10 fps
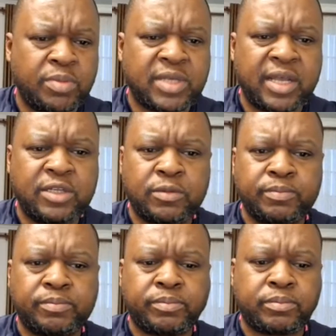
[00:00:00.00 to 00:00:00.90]
website.
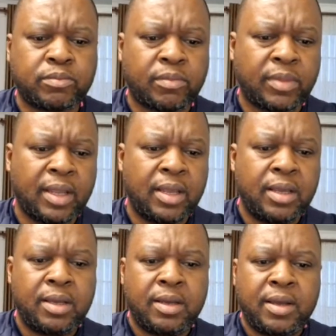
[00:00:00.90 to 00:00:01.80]

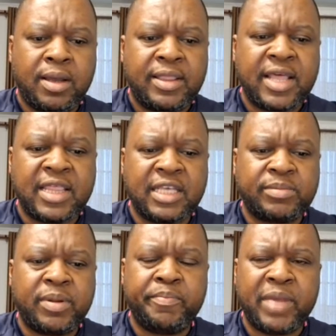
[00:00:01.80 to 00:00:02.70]
Then
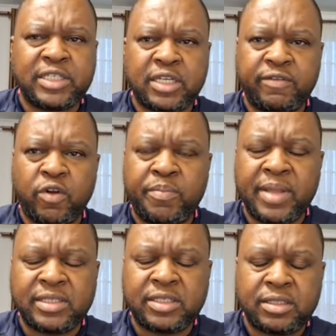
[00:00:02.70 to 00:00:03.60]
there's been major
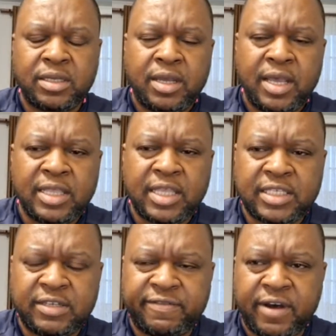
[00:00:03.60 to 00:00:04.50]
developments in the
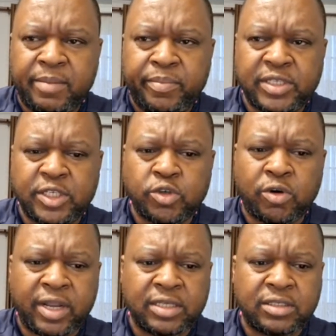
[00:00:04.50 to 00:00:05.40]
ZIFA
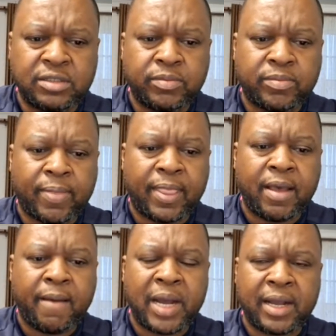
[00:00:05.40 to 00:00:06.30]
presidential race.
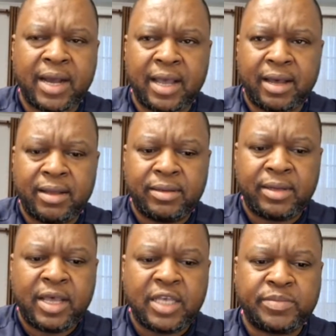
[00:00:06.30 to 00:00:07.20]
Magaya
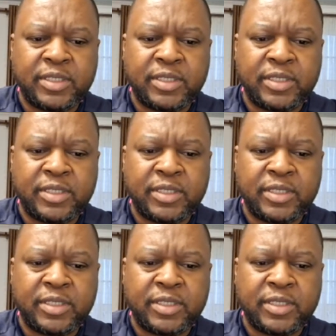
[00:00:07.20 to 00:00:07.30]
has